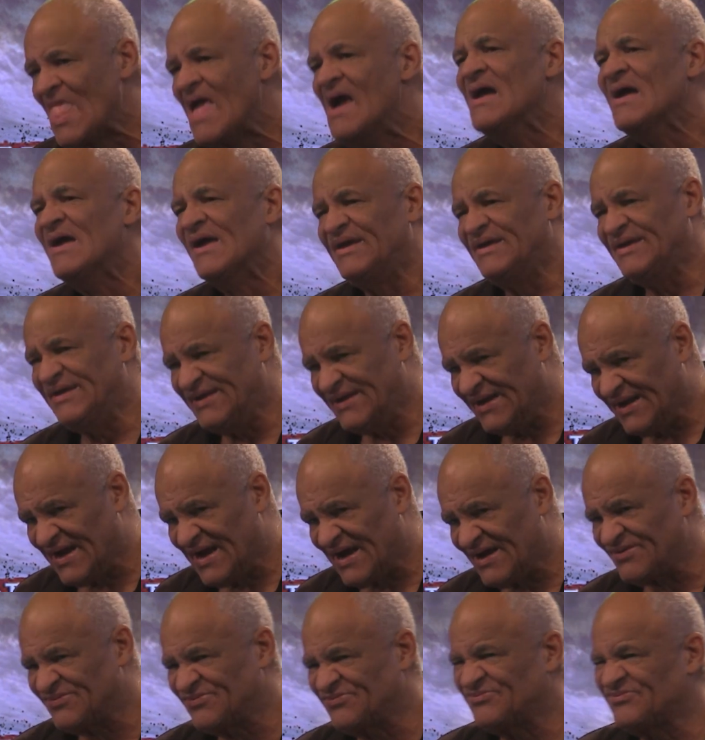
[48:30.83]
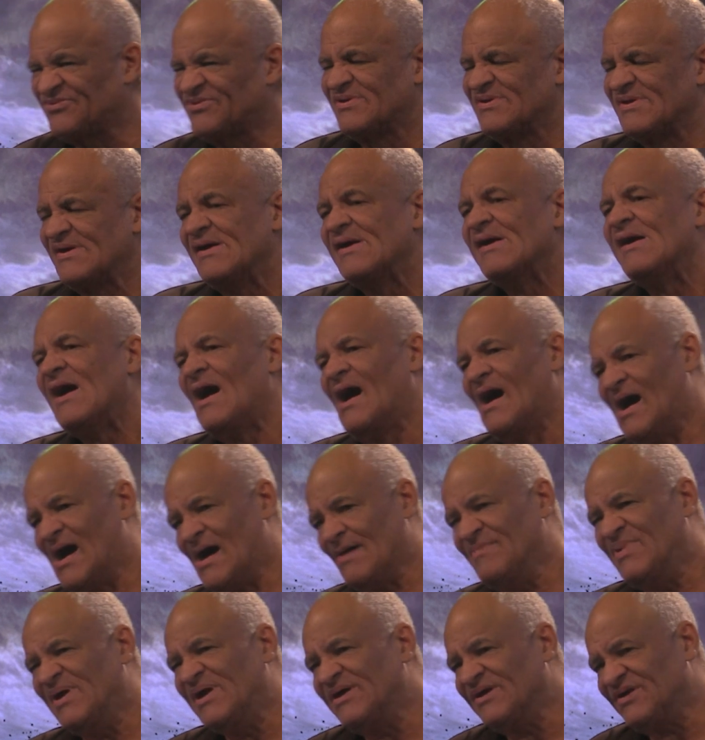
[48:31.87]
Yes, I'm
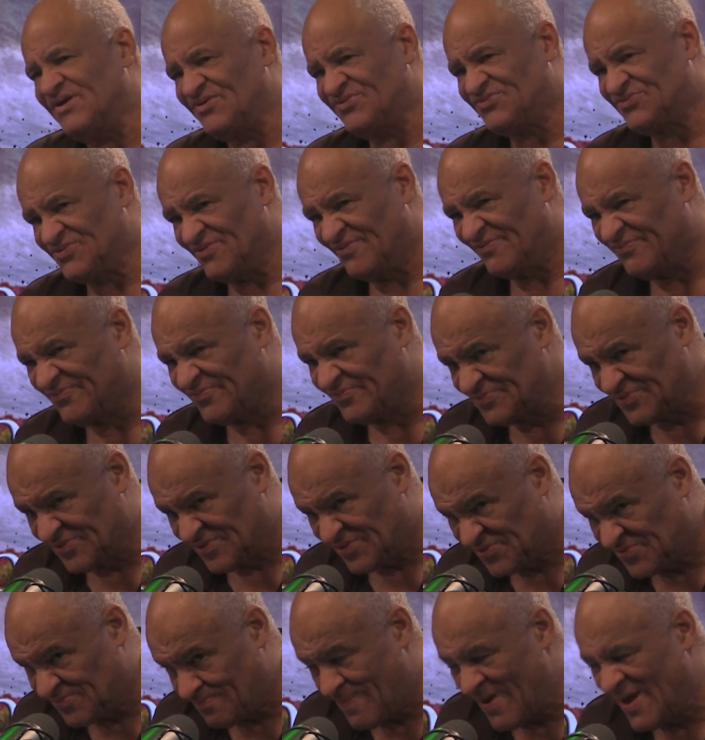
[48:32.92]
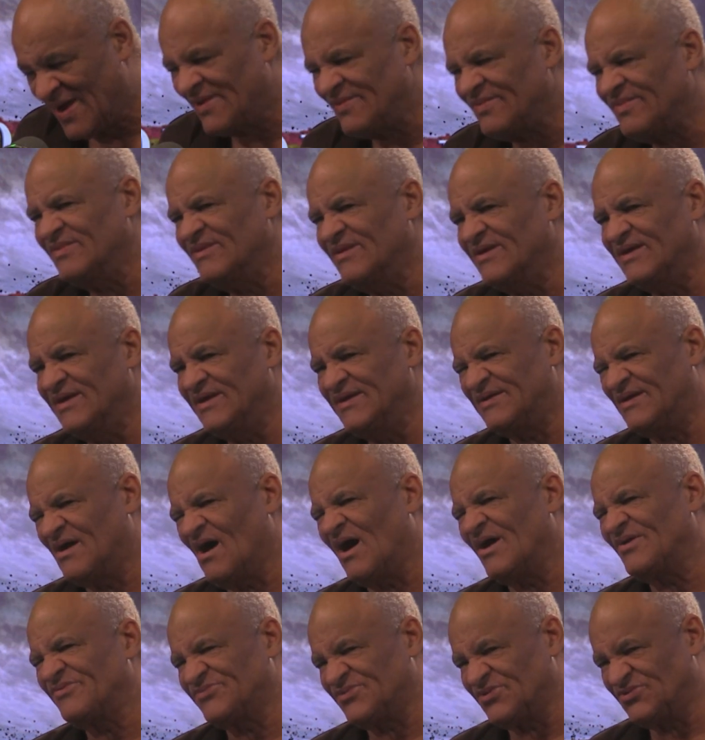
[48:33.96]
here to, defend the
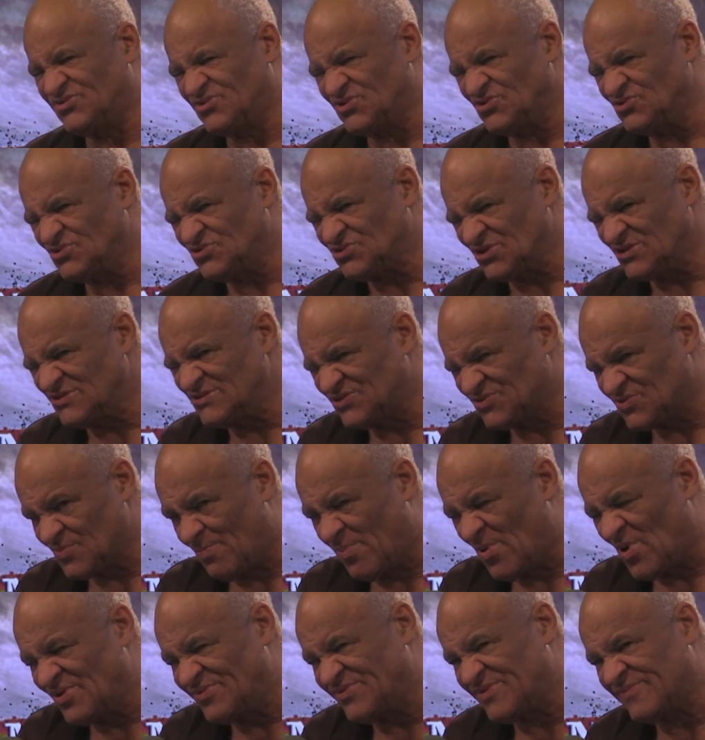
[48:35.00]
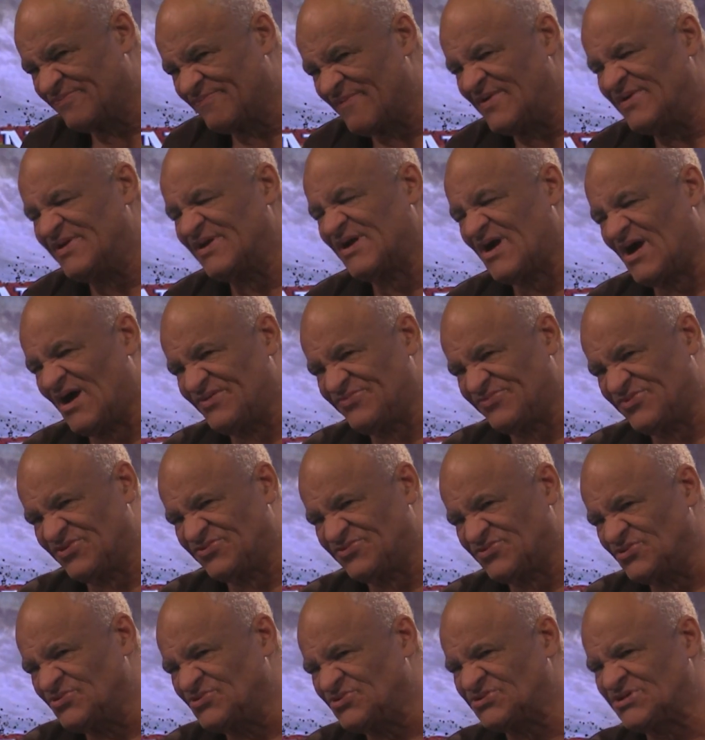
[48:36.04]
Constitution, to point defend the
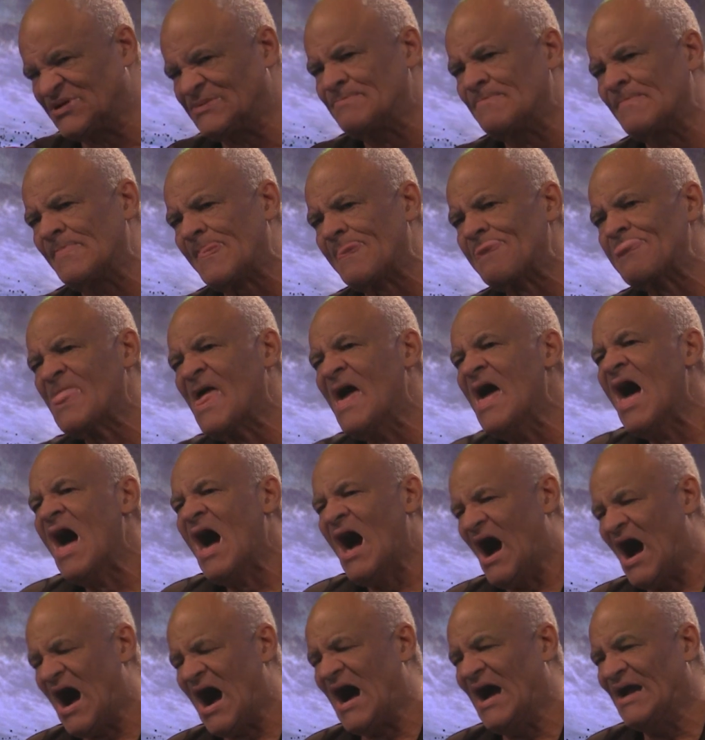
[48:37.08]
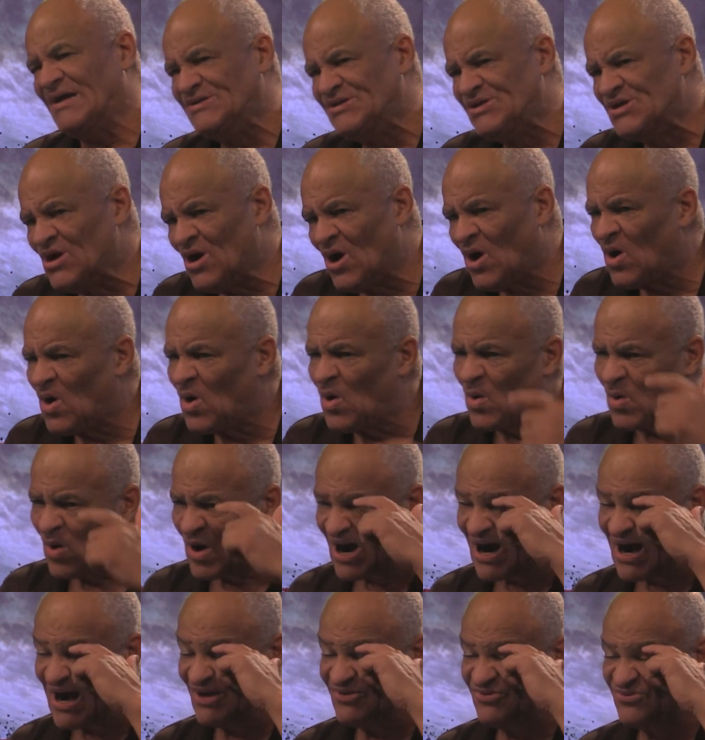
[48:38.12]
Constitution. I know
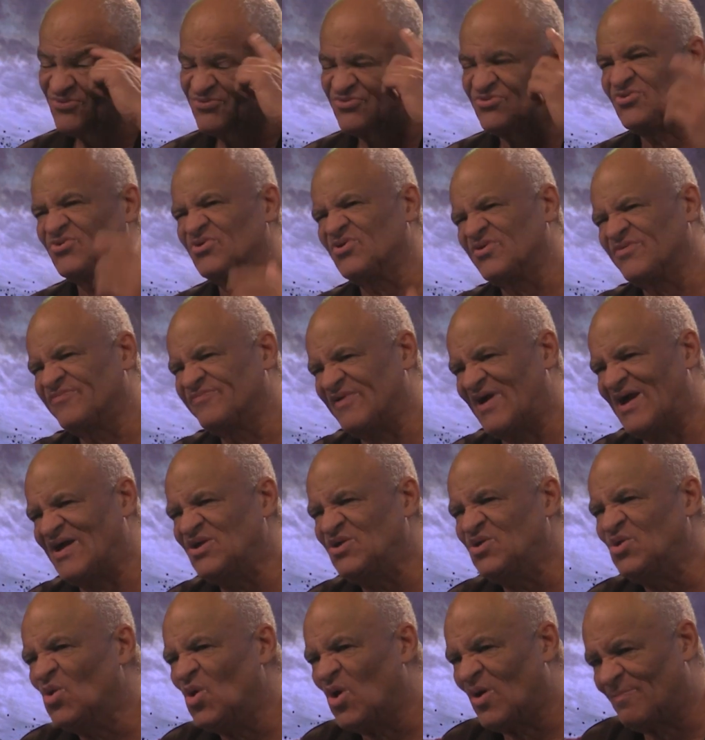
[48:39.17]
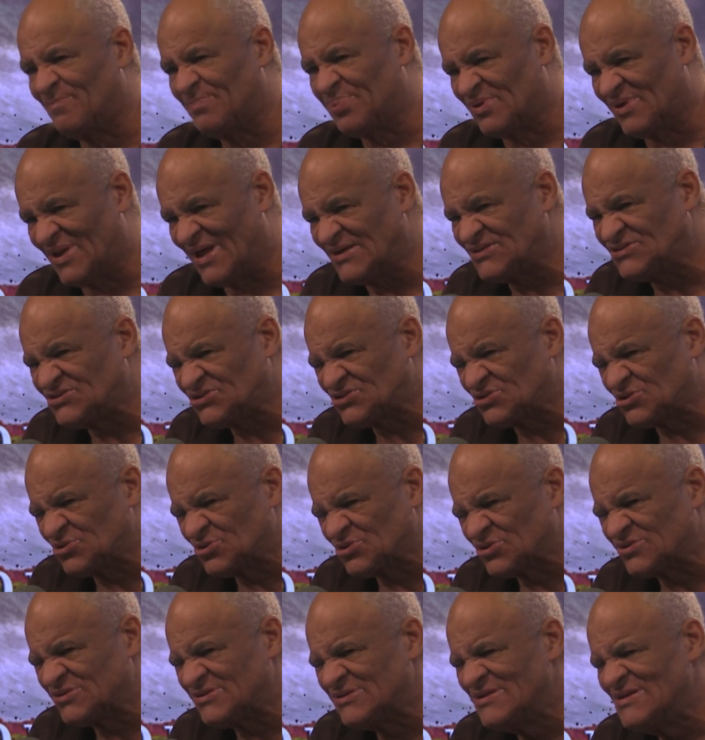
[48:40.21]
I serve at your
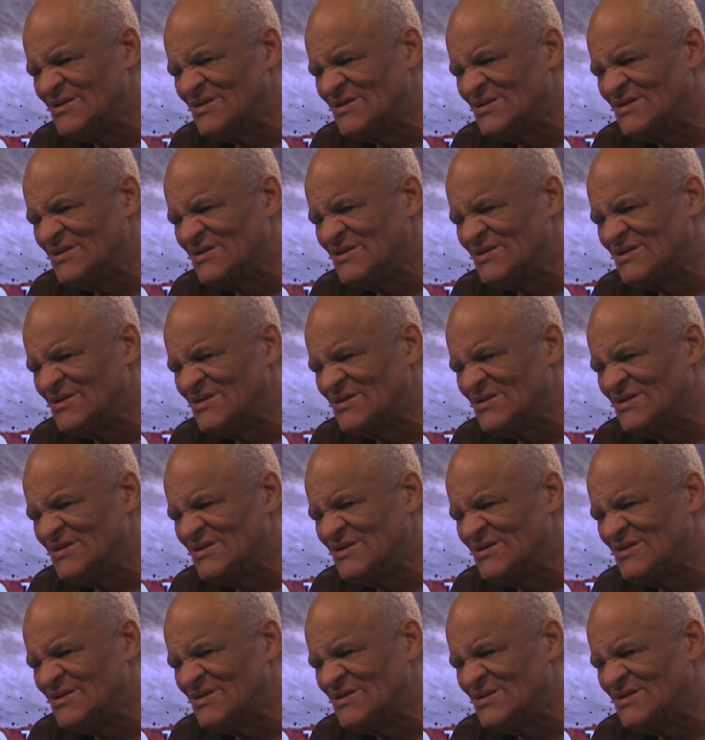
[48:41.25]
pleasure